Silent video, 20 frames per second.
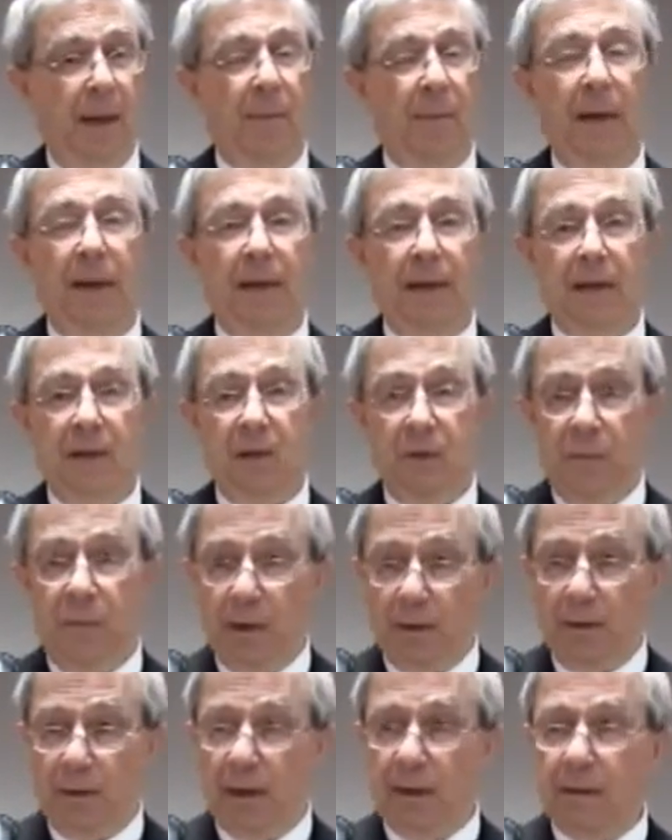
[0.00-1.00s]
by the
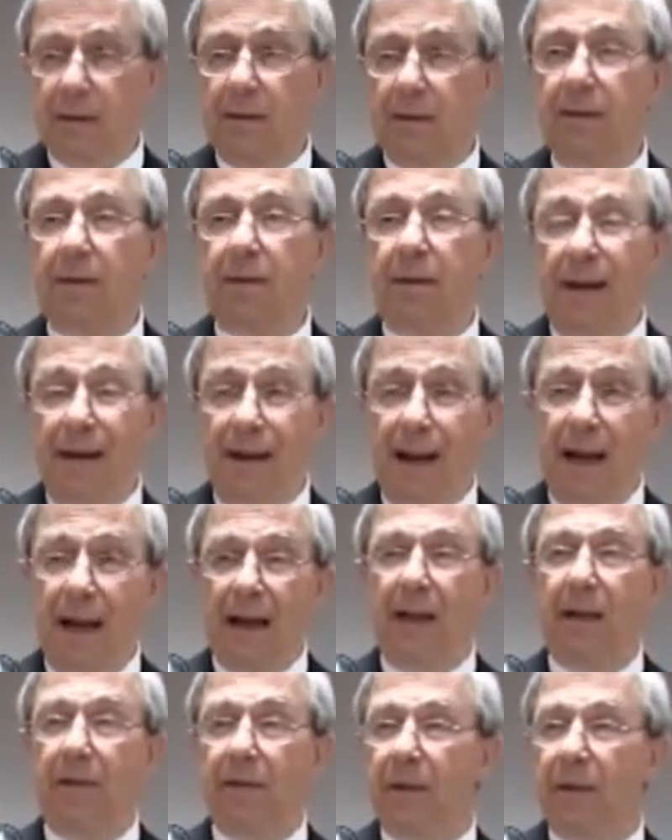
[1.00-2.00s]
experiences, the
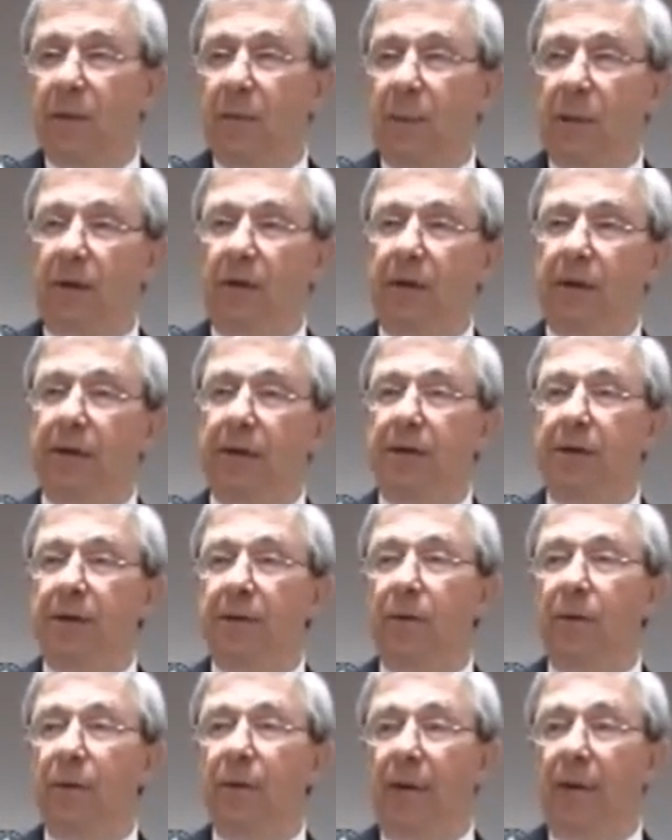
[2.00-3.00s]
negative experiences
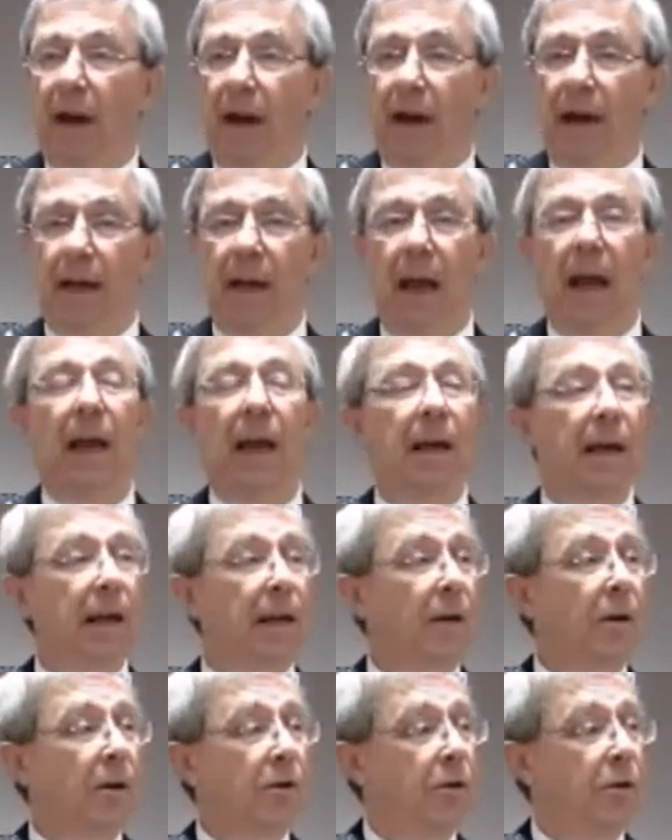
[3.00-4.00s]
that we've had
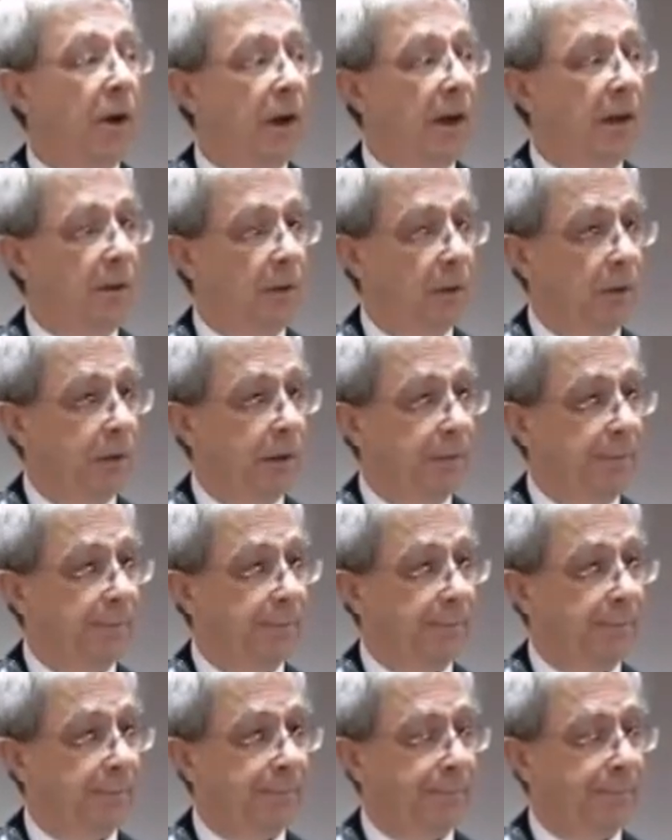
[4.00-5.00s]
in our childhood.
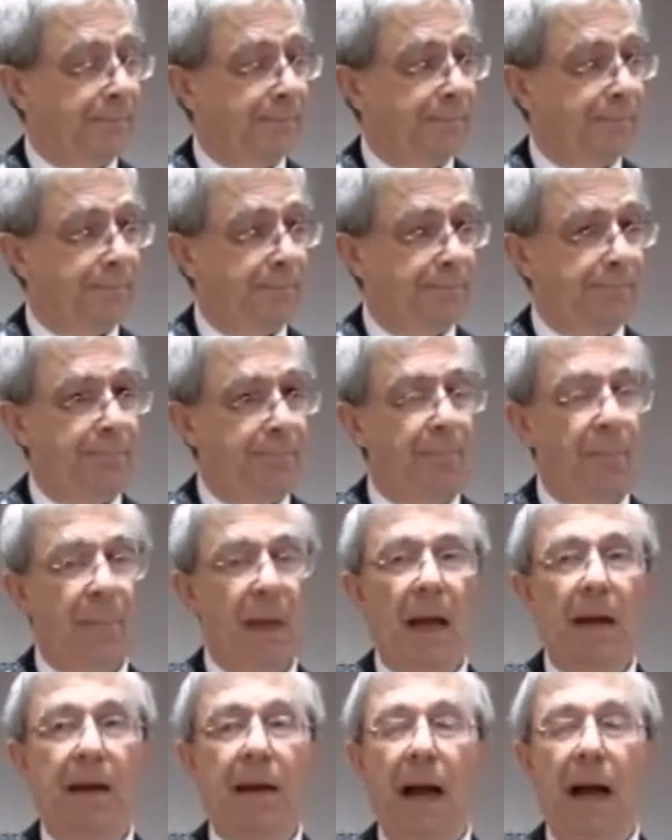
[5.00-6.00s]

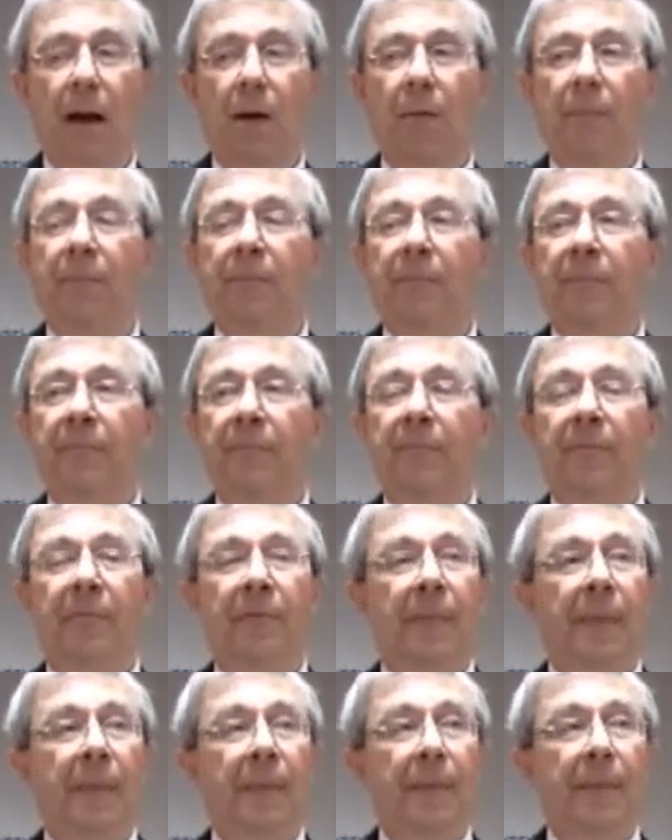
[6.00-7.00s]
Now,
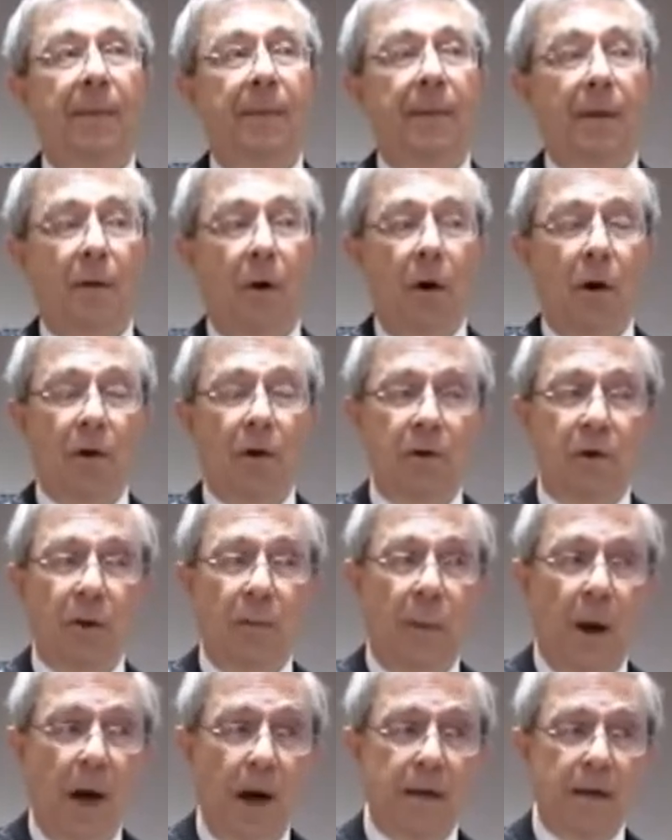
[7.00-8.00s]
there are
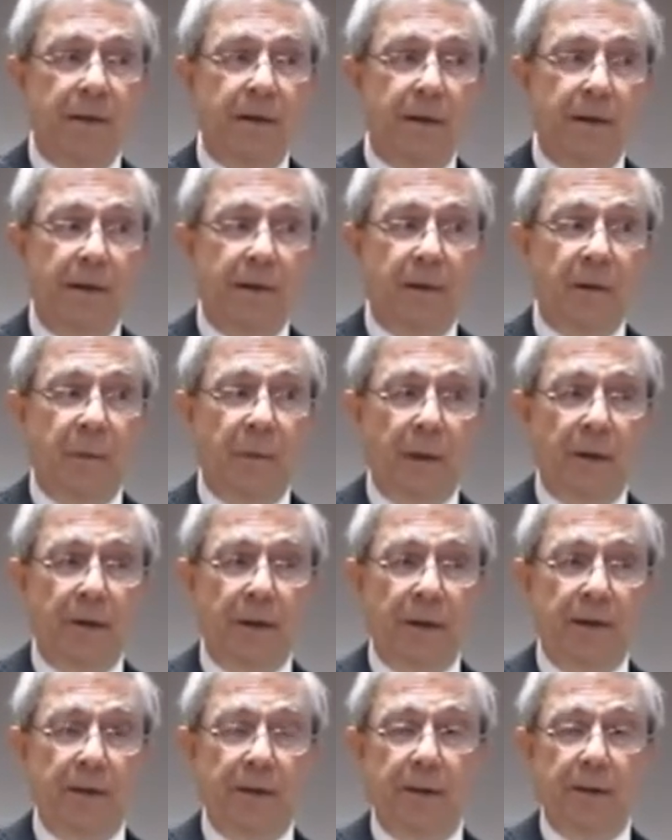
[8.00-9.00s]
also positive
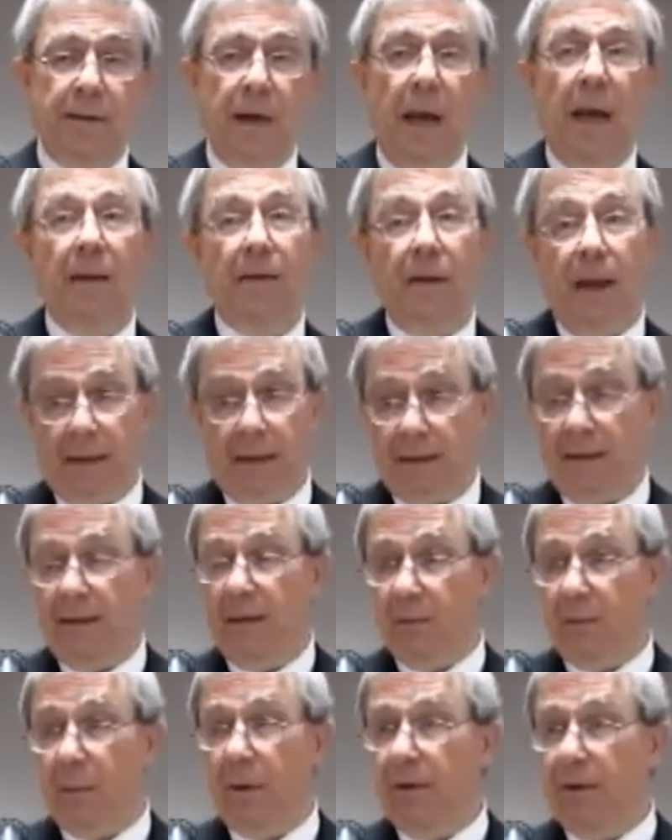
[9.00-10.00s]
experiences, like the
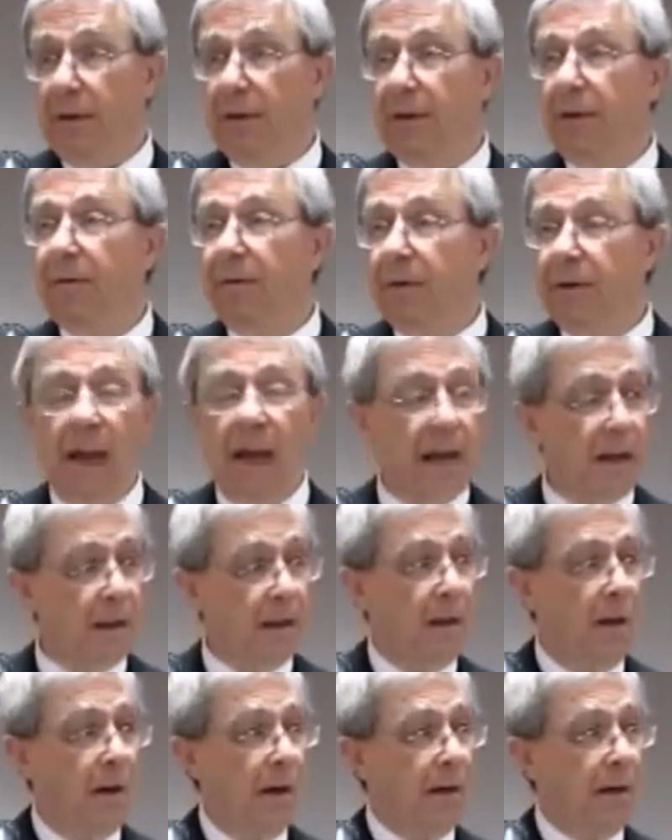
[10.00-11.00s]
experience of Santa
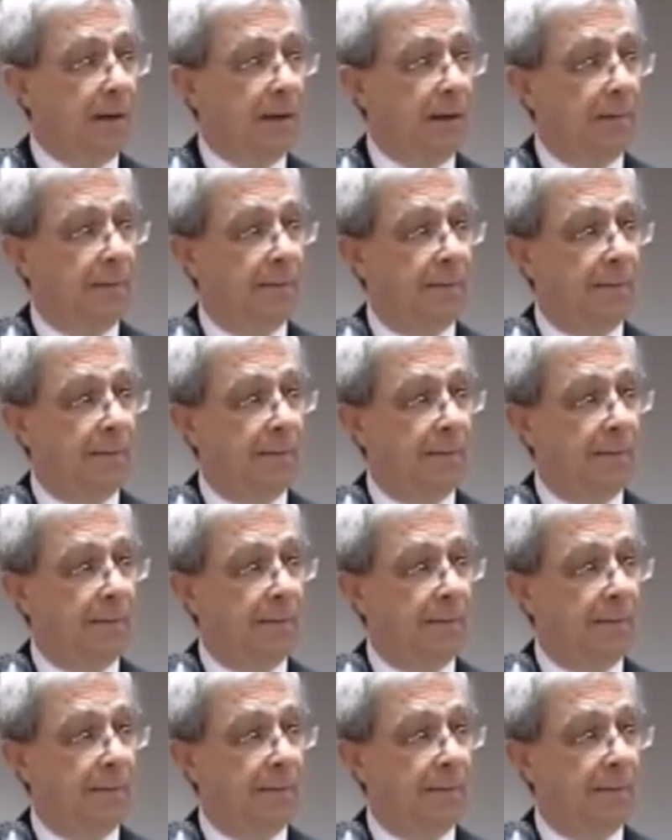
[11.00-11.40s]
Claus.